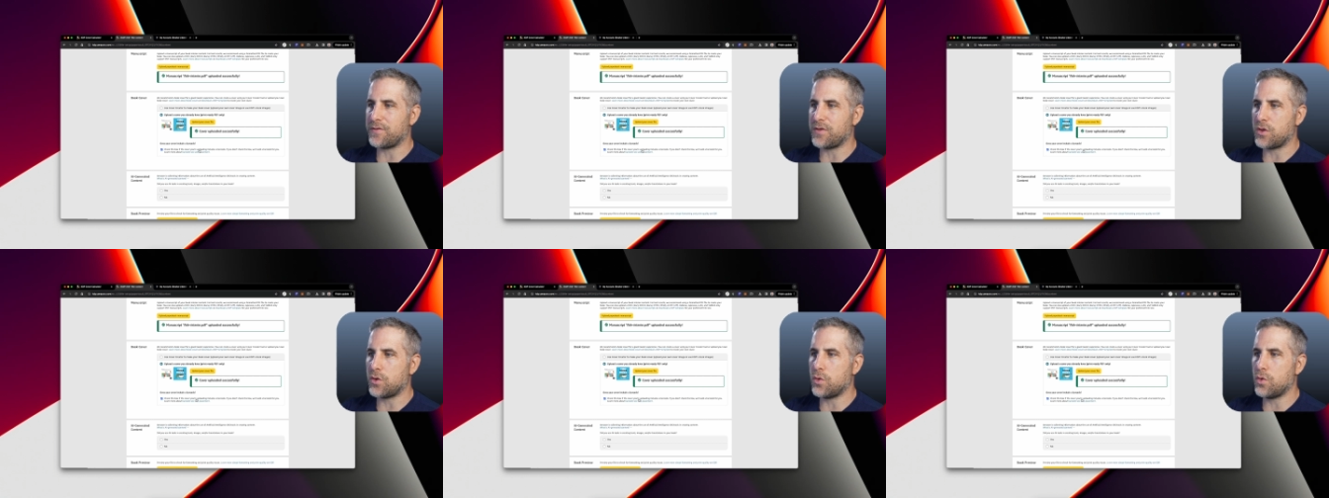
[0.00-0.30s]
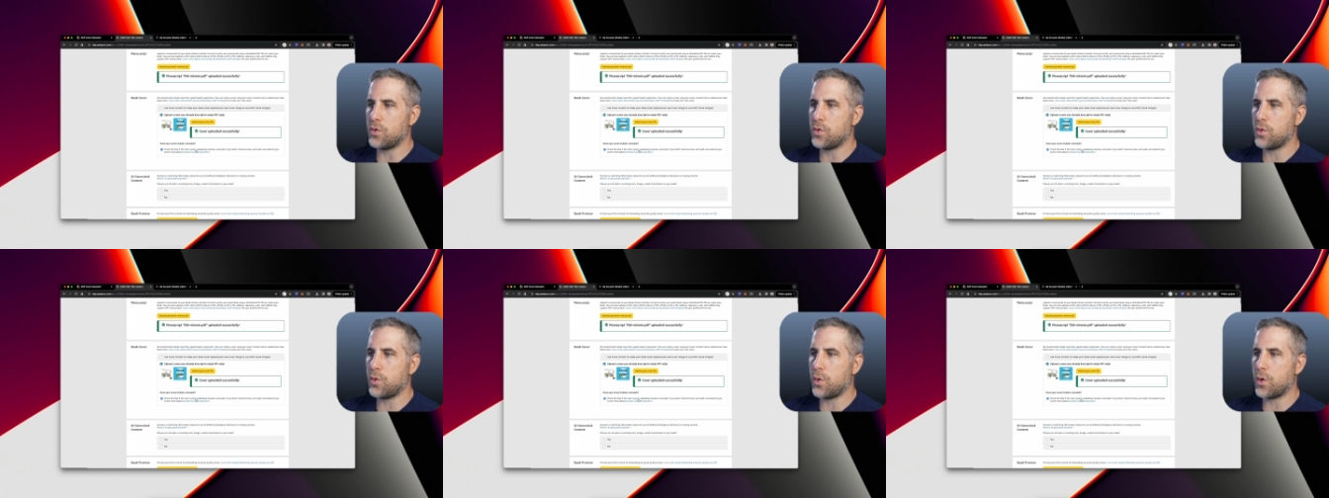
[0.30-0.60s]

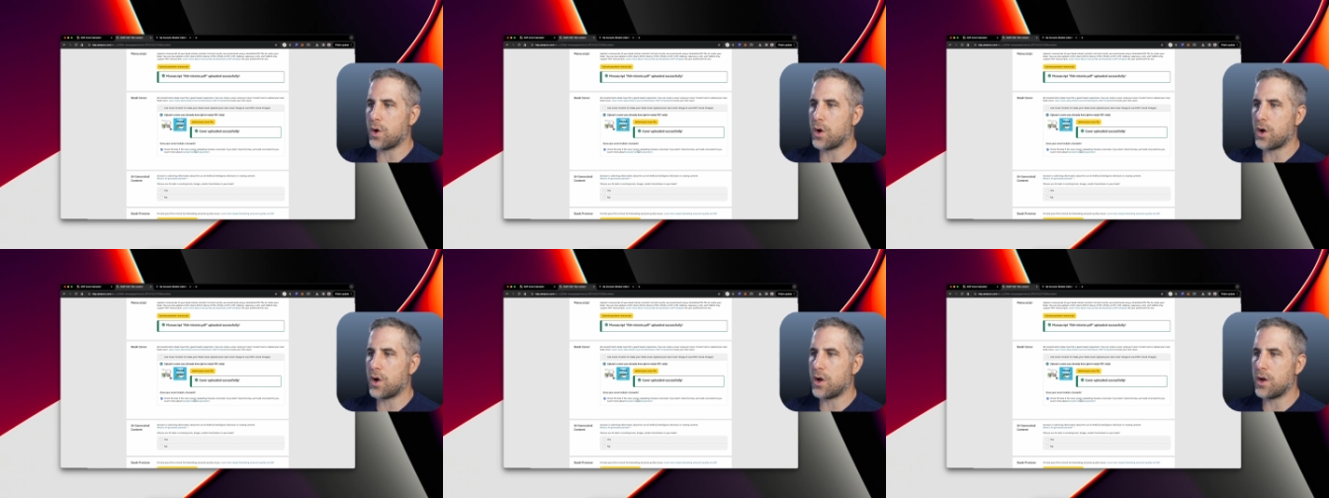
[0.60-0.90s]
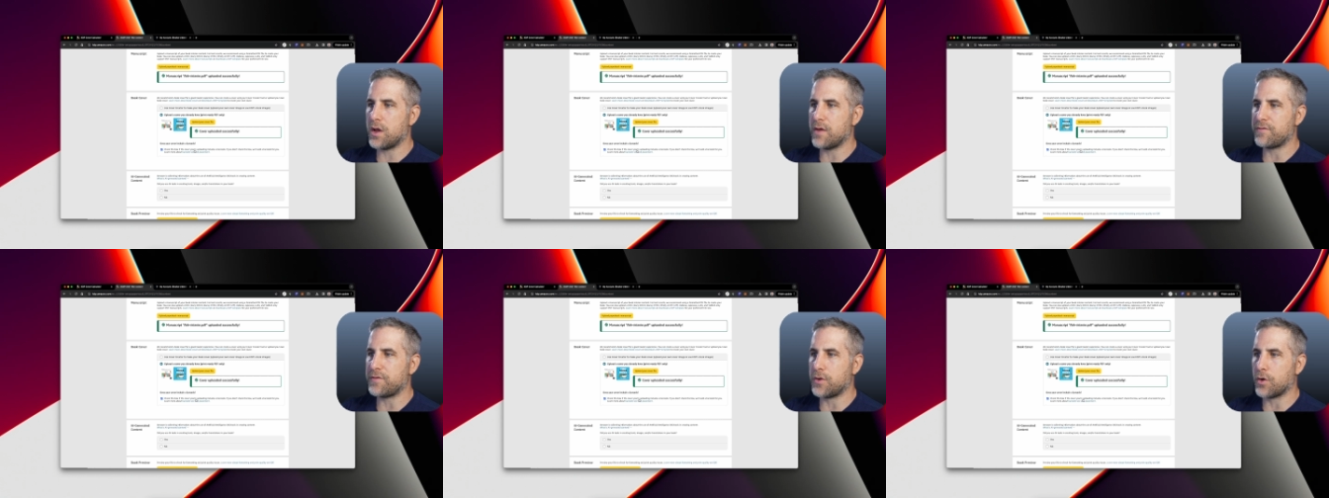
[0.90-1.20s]
you
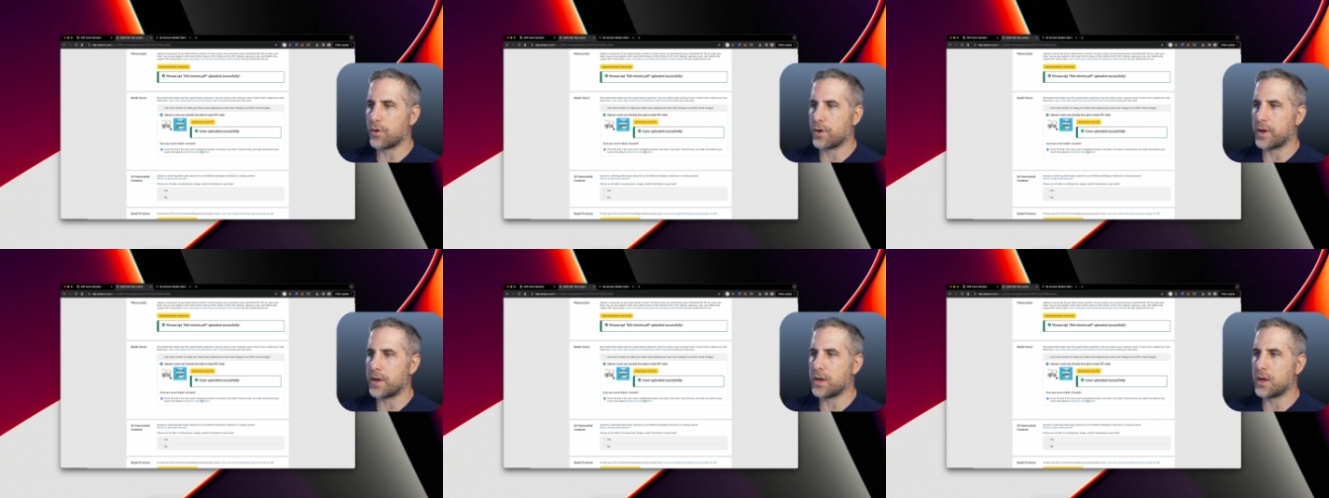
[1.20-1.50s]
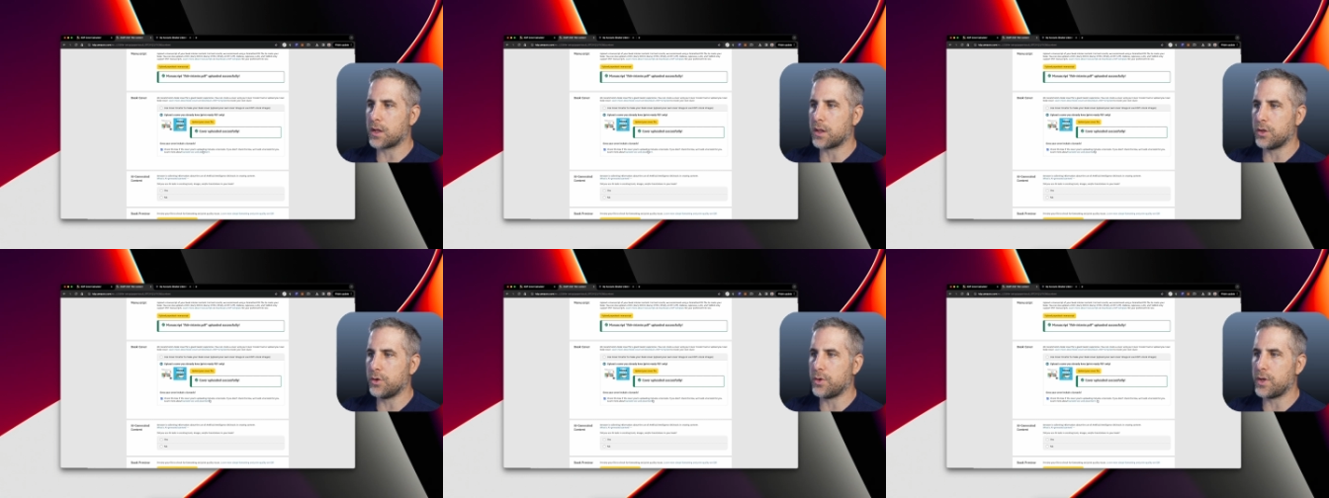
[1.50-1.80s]
if you're
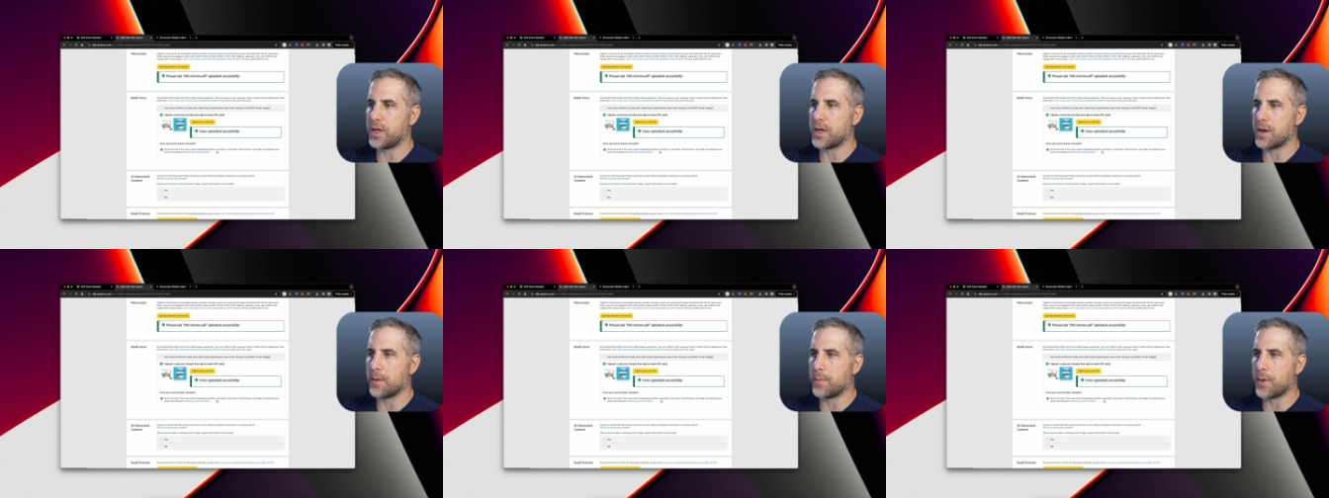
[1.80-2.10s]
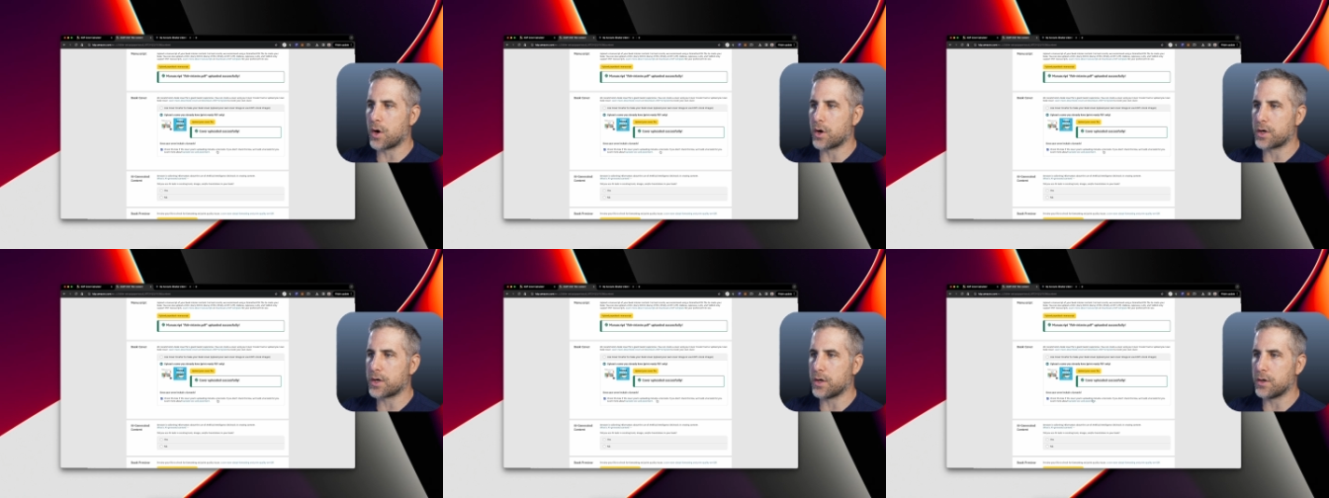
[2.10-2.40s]
including a
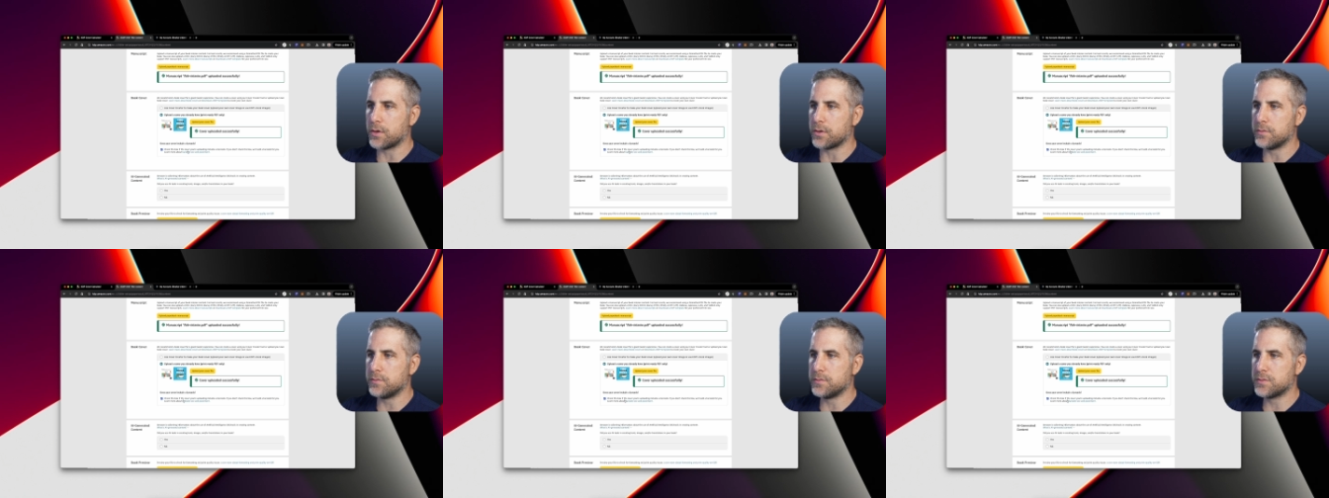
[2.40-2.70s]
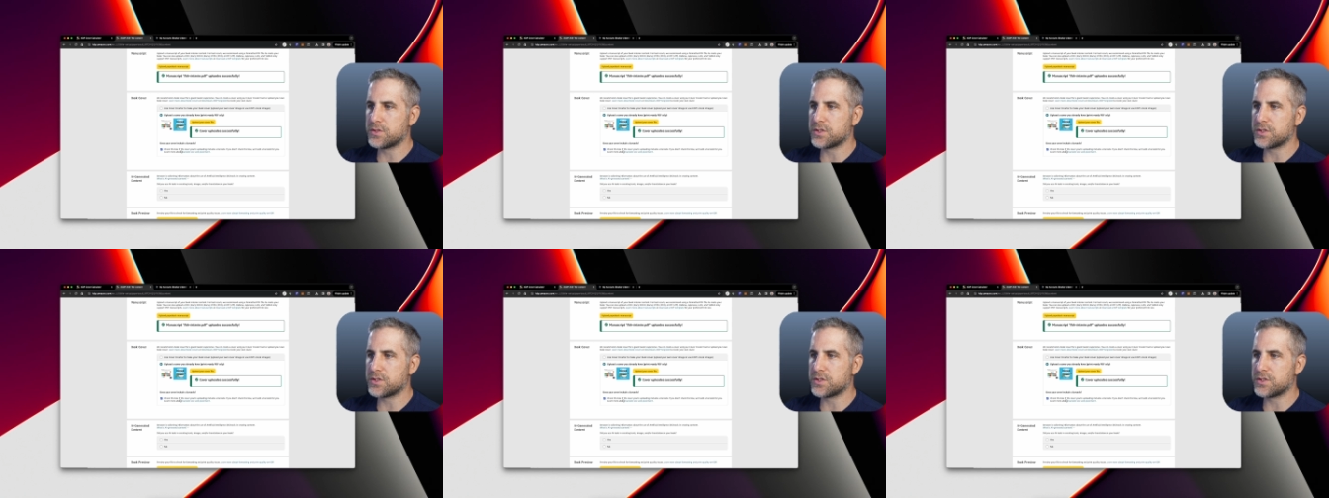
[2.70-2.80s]
barcode.